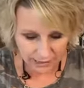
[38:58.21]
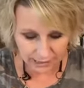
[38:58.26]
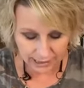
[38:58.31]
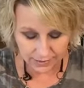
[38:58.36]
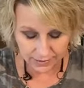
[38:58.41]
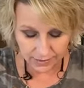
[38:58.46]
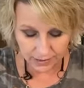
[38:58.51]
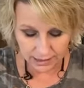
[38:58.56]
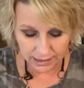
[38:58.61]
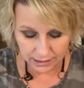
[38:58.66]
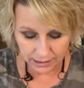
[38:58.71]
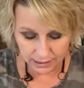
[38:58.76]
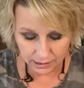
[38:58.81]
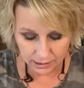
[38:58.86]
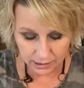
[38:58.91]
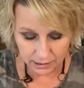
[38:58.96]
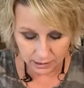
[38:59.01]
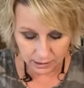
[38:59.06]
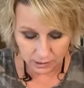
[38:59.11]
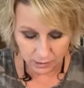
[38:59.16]
And
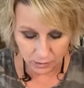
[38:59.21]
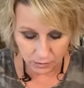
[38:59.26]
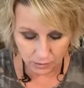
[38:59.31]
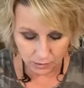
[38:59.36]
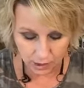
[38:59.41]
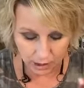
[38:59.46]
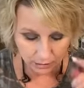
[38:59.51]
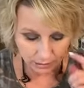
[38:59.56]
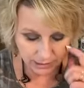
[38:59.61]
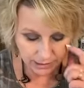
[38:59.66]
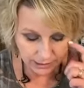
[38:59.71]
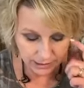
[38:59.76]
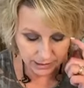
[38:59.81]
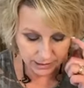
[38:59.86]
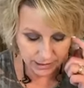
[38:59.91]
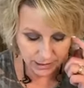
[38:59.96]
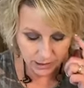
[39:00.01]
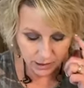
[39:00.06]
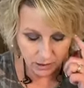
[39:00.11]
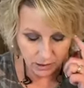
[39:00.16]
then I'll get
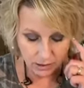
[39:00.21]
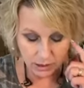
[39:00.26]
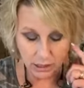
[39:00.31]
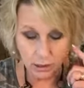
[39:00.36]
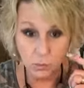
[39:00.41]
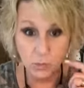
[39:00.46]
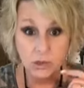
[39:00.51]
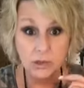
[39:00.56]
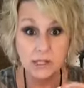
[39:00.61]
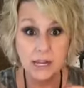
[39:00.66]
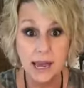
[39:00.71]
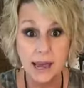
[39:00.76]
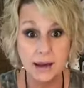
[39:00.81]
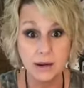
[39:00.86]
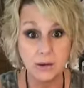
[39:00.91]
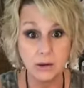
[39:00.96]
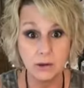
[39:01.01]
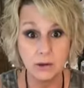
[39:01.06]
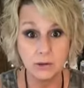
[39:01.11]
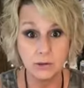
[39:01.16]
these on and we'll
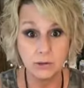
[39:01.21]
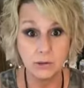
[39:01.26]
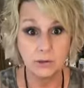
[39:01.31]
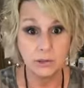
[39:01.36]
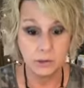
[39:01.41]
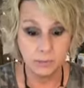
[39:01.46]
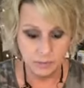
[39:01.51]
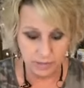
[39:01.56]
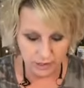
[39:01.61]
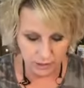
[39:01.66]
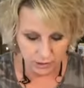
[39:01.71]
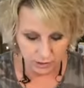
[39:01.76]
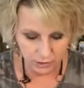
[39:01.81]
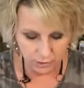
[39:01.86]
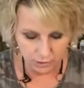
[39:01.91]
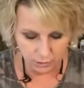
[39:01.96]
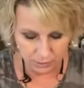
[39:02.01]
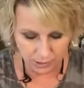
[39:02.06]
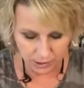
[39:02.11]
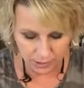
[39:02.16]
tackle the big
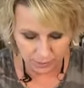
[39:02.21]
hoop.